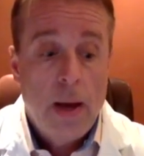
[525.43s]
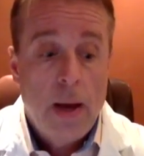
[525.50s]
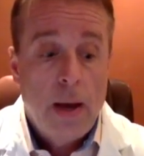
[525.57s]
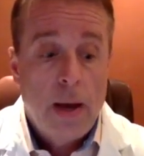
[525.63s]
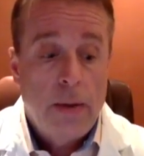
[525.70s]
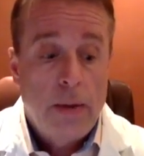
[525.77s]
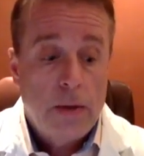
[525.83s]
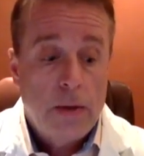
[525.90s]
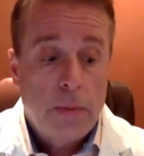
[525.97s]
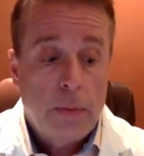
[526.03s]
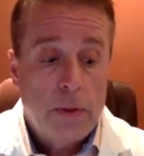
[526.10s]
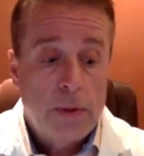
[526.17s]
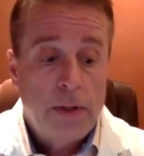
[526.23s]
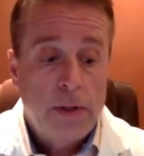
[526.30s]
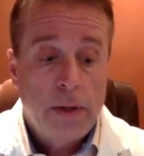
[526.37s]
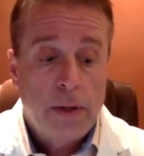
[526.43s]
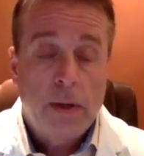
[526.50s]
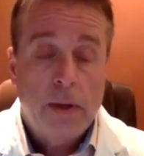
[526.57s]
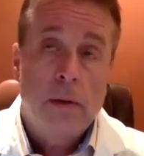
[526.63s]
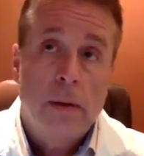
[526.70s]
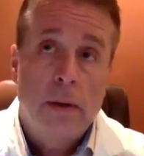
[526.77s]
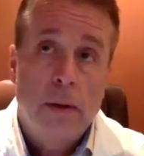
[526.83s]
And that's
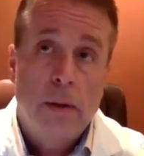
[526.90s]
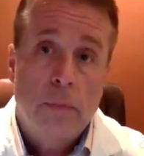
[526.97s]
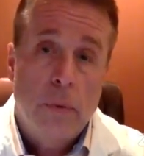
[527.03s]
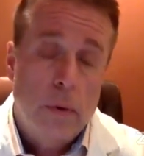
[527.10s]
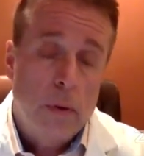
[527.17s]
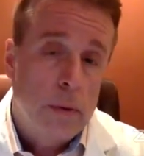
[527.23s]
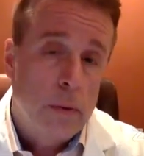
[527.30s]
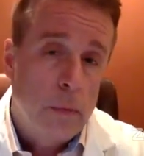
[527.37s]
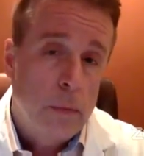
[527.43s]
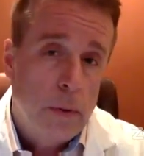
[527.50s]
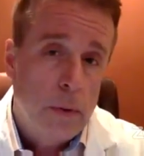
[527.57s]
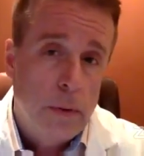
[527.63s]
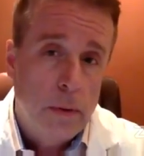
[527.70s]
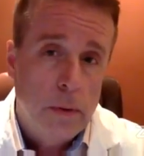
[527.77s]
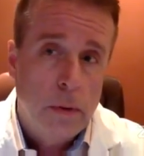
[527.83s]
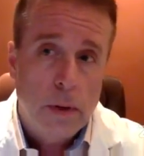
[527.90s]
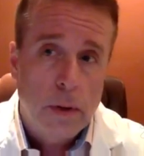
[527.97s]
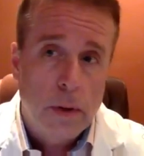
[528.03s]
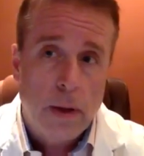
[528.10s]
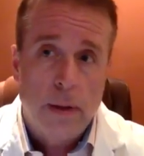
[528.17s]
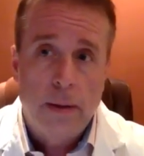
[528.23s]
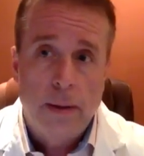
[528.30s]
particularly important when you look
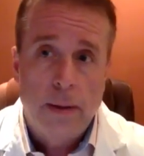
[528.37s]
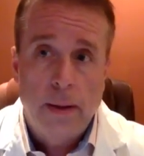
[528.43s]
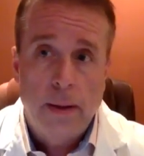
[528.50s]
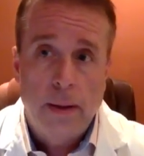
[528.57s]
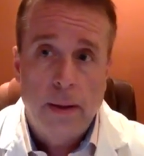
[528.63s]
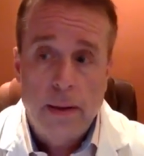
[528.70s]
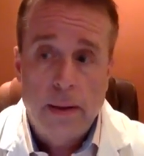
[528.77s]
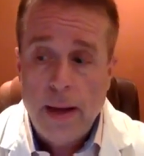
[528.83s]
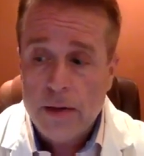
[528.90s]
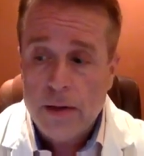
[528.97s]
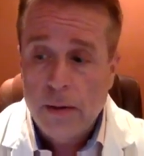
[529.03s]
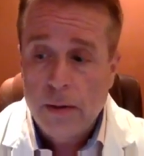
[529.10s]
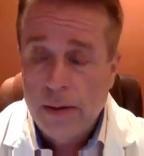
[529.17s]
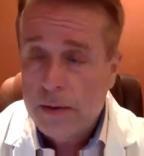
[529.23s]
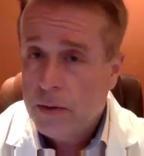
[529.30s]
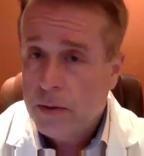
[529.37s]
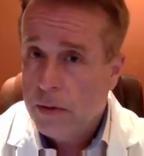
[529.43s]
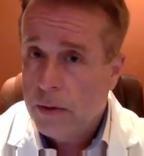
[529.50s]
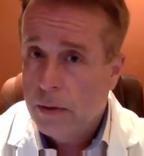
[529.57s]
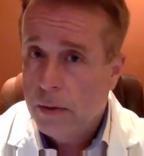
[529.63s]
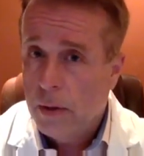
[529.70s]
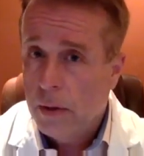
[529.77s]
at the National
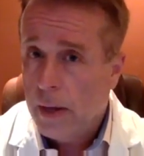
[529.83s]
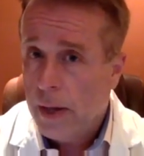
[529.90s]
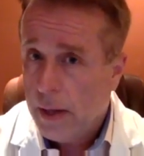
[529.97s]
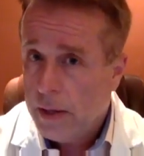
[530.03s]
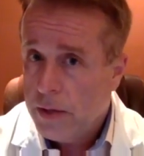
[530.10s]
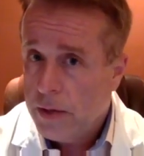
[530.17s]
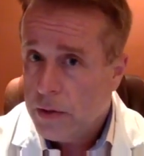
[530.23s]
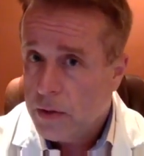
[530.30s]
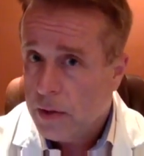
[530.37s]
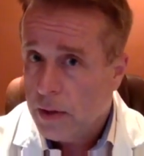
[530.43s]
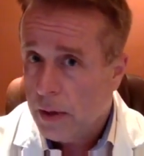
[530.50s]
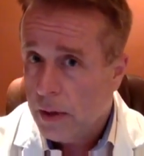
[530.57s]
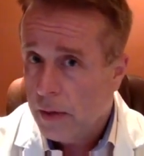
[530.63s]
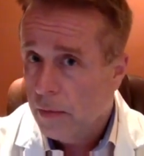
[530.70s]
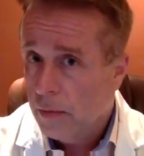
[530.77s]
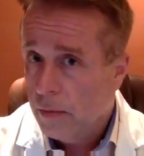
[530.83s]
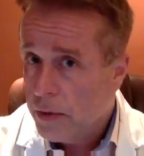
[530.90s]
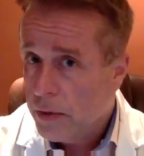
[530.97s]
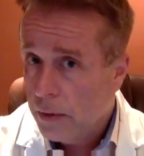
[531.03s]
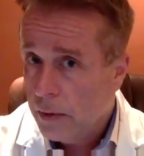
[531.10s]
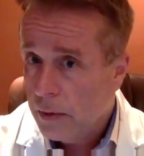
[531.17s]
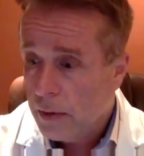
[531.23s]
Institute on Aging study
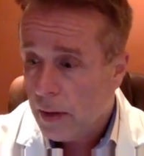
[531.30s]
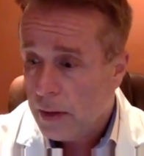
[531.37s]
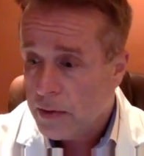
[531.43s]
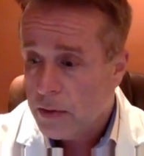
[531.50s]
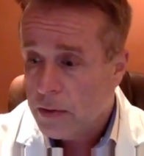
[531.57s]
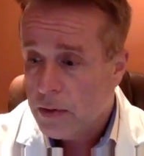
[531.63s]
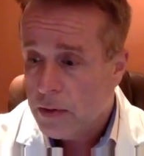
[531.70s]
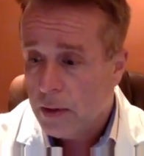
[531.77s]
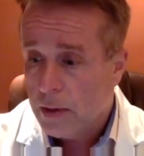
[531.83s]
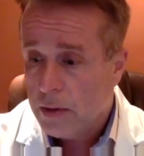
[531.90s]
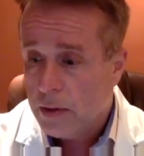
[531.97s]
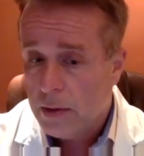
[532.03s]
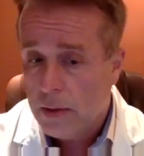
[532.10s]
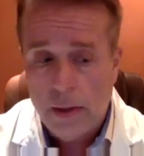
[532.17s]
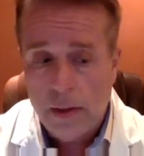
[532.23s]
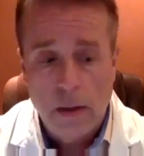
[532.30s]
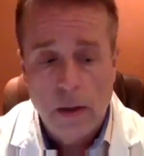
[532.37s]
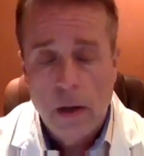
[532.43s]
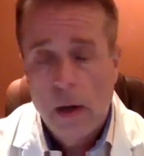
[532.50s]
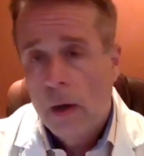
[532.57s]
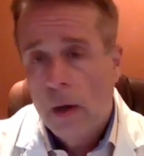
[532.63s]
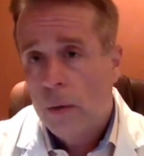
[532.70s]
from 2016,
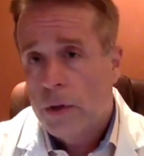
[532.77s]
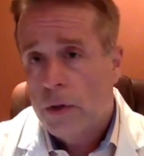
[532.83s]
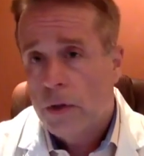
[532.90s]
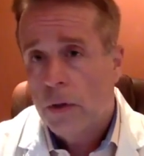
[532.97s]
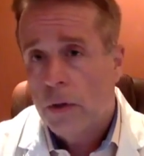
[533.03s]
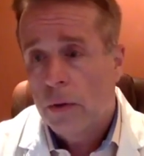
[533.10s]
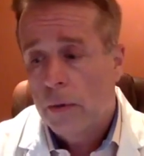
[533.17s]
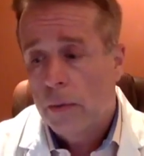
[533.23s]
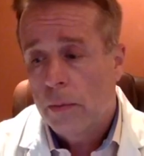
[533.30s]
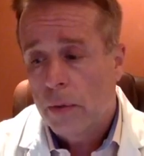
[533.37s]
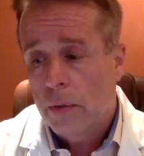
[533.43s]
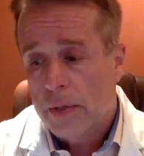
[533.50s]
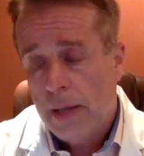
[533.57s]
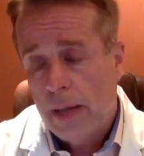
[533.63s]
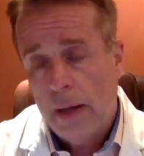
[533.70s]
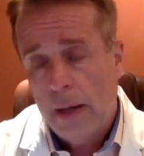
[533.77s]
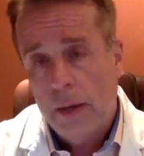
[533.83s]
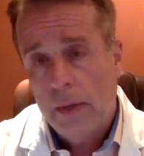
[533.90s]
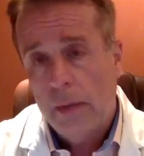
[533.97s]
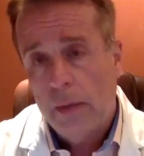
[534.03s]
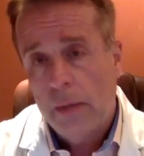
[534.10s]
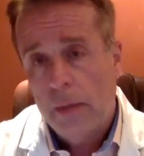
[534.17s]
which showed that
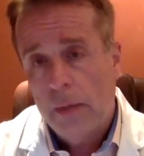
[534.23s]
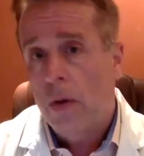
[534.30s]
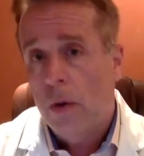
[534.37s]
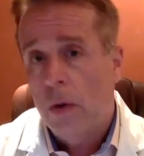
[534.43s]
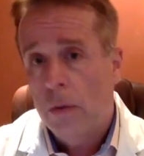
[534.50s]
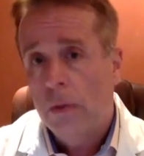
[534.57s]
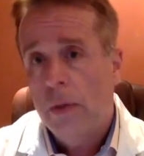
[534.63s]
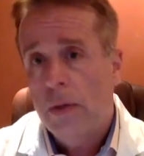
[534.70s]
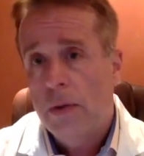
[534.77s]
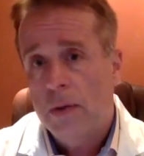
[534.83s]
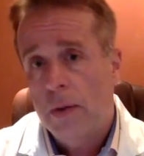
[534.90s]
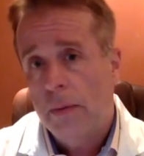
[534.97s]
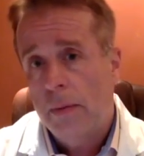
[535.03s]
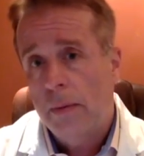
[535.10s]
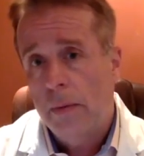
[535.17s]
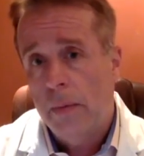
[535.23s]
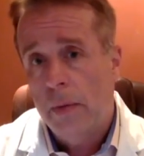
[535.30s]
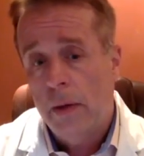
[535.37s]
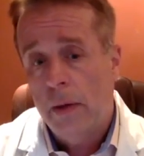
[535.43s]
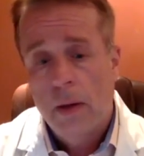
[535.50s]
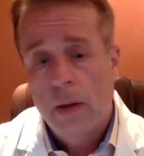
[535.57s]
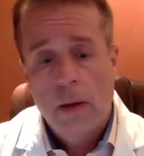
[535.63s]
Protandim was the only supplement
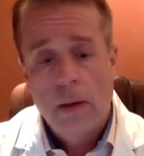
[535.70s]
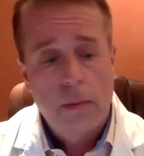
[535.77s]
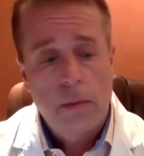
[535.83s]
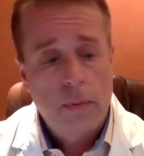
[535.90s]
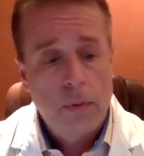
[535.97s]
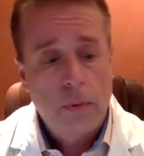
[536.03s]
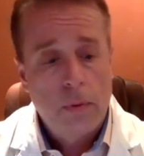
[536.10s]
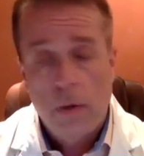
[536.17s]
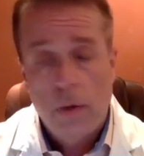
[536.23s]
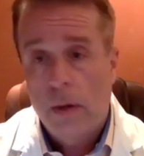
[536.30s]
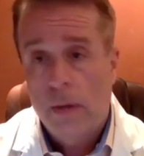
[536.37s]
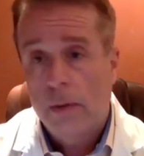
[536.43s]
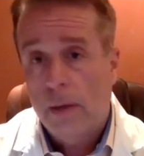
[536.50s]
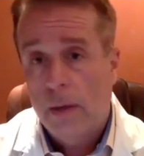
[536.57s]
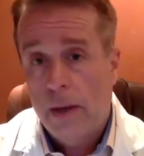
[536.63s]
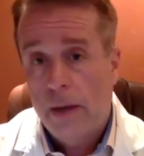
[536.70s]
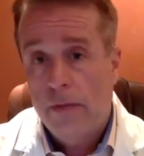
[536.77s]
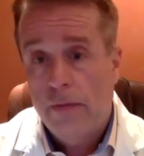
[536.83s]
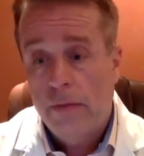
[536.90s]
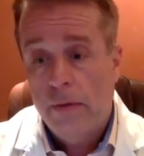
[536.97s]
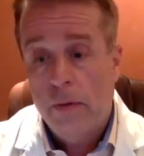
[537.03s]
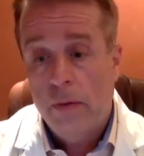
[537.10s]
that prolonged
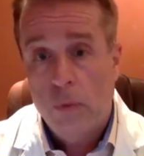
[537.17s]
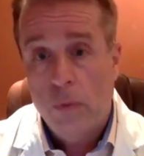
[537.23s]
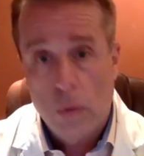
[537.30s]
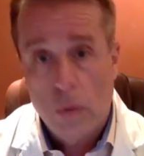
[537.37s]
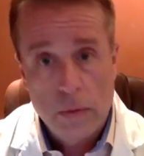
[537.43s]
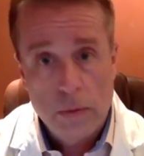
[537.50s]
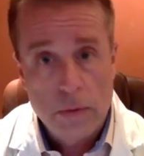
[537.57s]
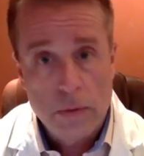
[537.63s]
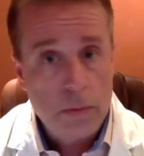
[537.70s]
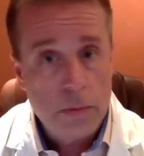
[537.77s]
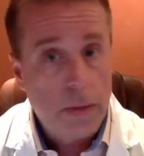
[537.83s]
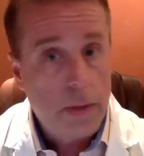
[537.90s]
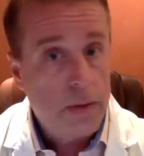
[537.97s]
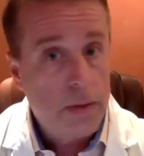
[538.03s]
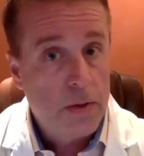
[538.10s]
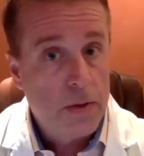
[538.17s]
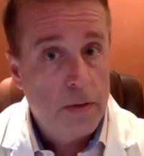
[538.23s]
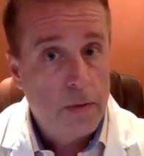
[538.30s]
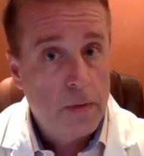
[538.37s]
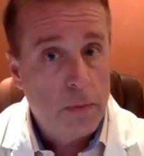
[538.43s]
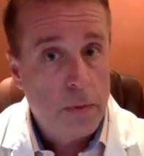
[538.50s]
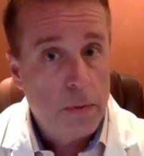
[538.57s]
life in rodents by
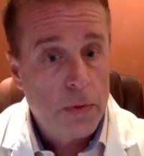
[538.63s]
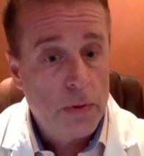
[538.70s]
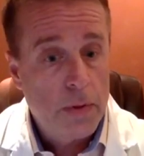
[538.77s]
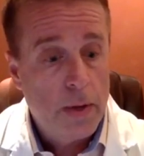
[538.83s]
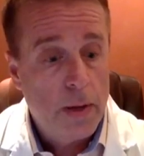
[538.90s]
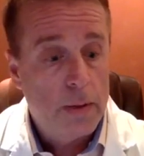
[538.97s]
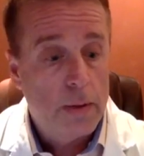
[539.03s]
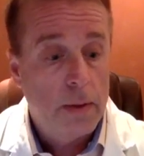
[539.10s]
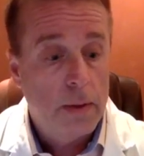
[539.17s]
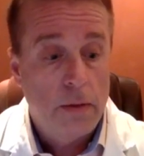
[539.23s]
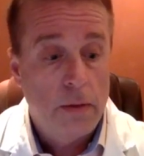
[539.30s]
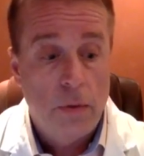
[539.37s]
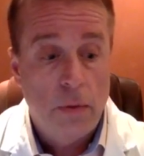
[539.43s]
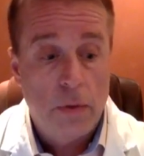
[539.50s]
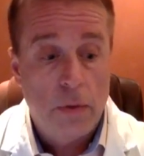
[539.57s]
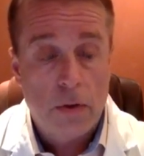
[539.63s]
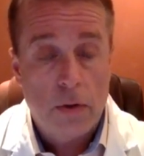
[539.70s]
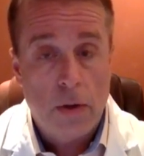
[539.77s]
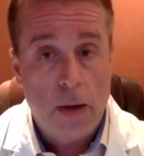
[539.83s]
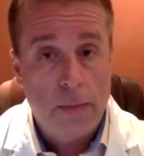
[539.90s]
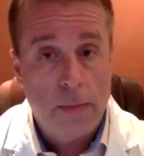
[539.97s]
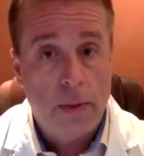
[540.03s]
7%. And if you
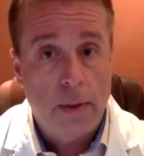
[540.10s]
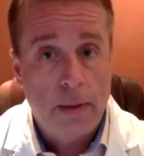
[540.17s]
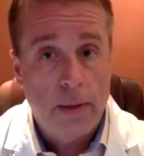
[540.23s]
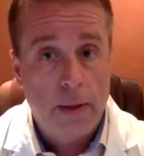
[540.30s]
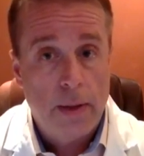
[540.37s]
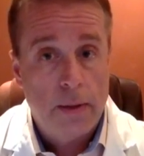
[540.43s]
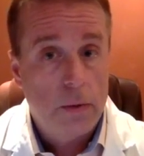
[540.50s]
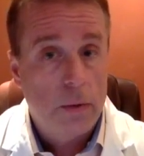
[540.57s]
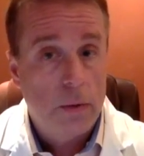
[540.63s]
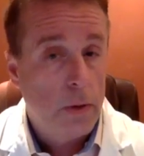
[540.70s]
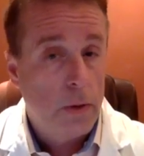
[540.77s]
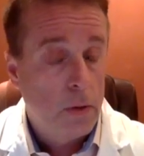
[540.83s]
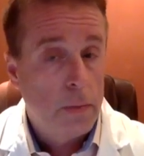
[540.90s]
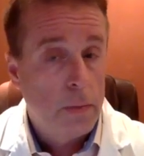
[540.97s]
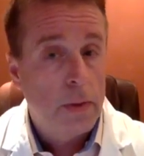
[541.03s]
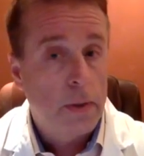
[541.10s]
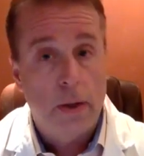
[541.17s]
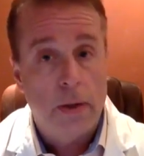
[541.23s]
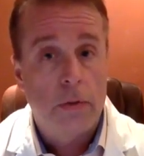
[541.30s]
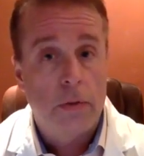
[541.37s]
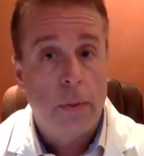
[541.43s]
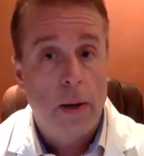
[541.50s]
extrapolate that to a human
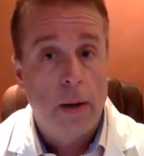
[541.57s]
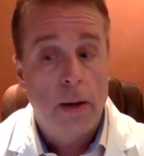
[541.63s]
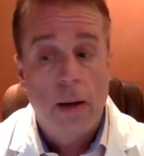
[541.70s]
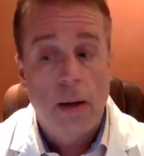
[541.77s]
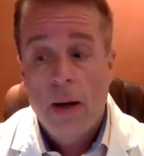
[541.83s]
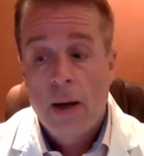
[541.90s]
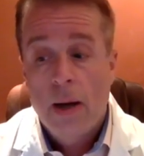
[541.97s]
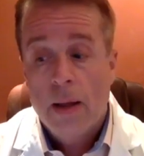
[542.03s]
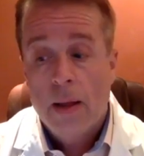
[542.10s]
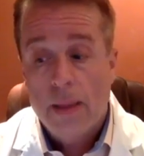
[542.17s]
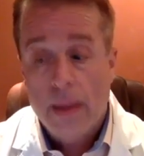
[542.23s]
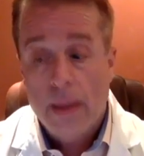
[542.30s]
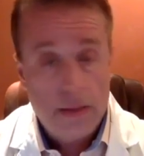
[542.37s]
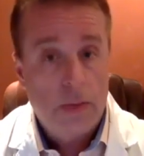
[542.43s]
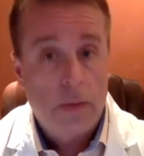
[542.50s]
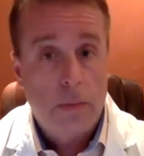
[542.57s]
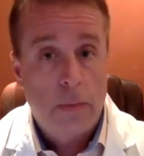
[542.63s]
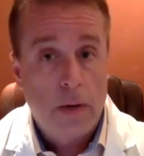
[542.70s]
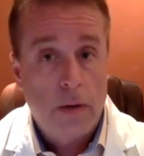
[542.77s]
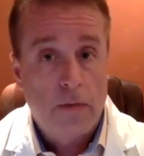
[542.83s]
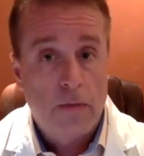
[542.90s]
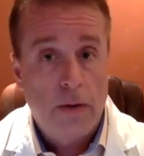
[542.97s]
lifespan, that's
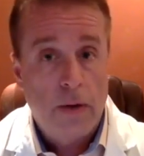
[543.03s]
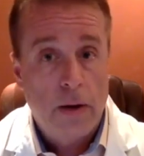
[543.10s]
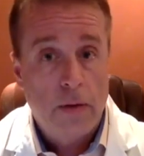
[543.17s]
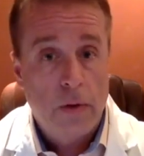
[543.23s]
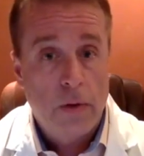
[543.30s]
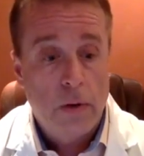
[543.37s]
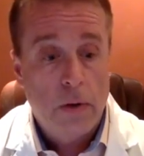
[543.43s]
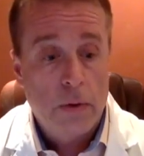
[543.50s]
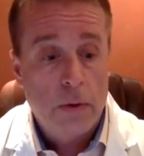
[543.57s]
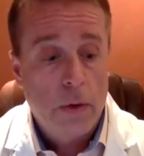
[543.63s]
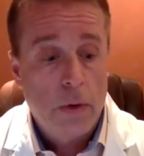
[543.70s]
about 5 years.